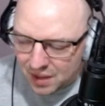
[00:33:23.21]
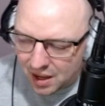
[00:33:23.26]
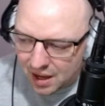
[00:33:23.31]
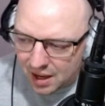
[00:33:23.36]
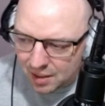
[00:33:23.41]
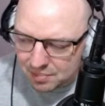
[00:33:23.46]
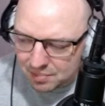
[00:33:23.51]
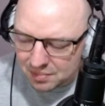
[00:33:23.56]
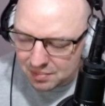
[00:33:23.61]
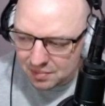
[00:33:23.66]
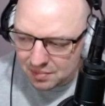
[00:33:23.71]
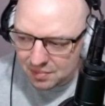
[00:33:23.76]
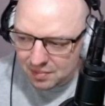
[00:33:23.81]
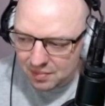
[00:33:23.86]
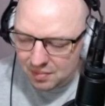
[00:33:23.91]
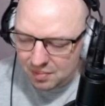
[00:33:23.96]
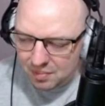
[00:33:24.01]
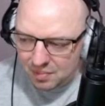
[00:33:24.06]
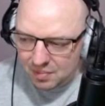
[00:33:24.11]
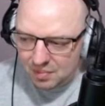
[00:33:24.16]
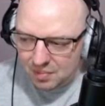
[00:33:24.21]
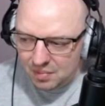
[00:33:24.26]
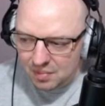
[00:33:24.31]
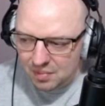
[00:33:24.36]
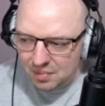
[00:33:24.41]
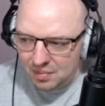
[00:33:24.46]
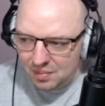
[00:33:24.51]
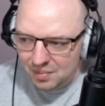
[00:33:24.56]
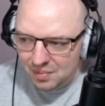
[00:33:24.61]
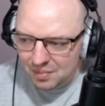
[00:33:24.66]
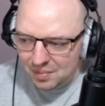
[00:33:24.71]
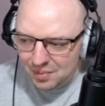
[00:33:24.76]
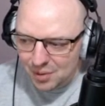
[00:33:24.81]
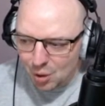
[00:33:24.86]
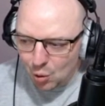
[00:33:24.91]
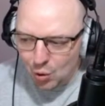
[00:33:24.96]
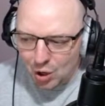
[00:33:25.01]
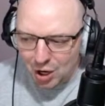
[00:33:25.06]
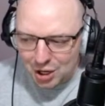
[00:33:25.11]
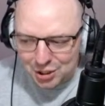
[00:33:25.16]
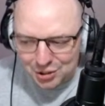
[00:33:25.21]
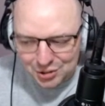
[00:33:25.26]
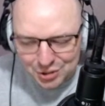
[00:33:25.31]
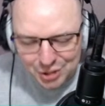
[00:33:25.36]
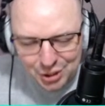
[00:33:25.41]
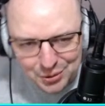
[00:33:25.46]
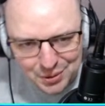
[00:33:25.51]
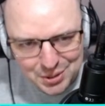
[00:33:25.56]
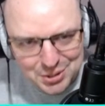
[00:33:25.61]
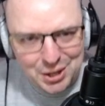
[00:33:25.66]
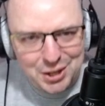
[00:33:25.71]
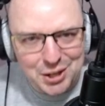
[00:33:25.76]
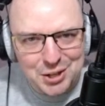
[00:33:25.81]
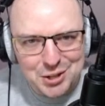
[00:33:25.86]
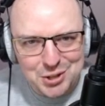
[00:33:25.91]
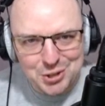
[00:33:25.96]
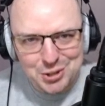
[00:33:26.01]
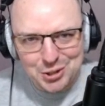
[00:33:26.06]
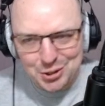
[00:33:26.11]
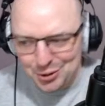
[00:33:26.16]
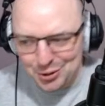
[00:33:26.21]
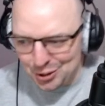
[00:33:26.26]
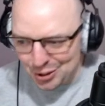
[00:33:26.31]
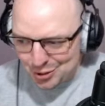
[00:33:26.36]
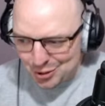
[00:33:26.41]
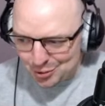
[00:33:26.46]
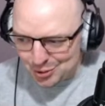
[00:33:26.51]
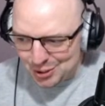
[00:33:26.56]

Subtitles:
All I can do is I can just look at your